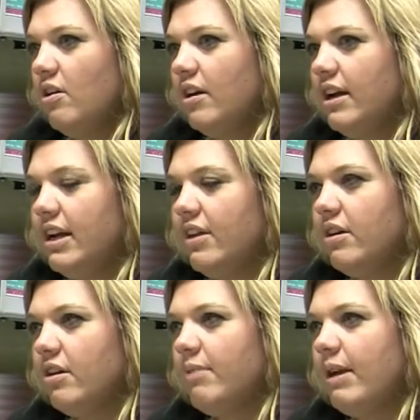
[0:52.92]
or any
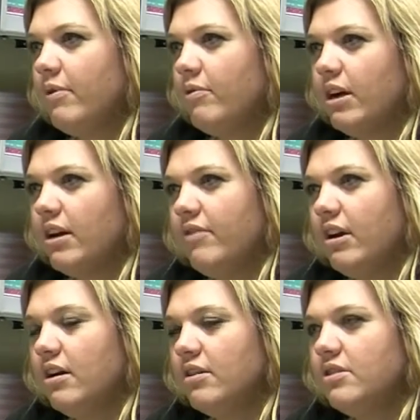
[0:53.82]
other paperwork in
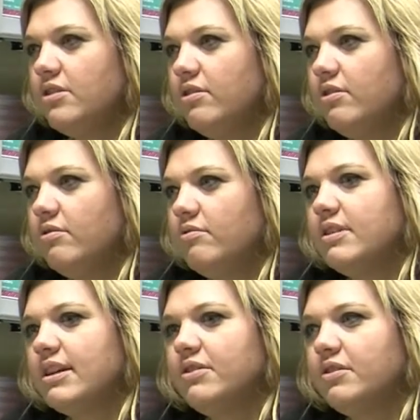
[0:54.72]
regards to
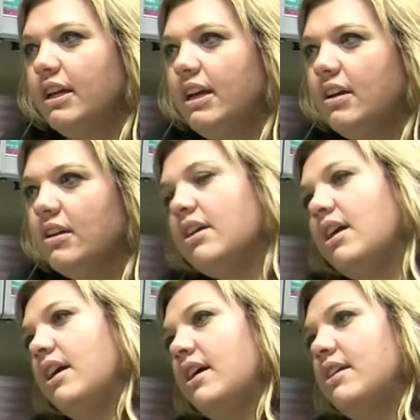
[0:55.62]
scheduling
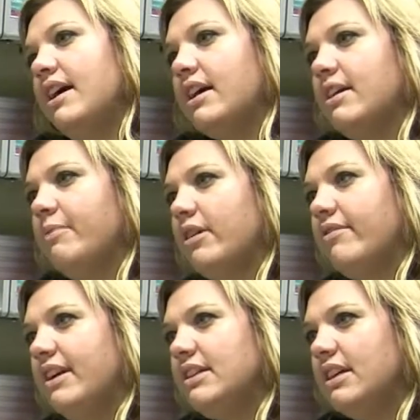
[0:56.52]
and academic
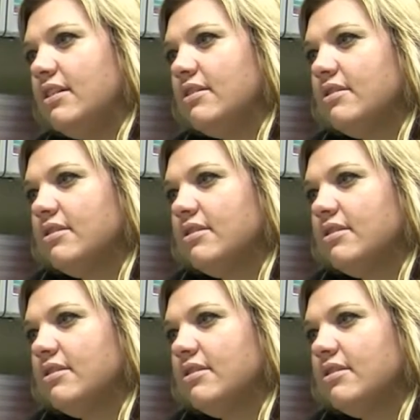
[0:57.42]
advising.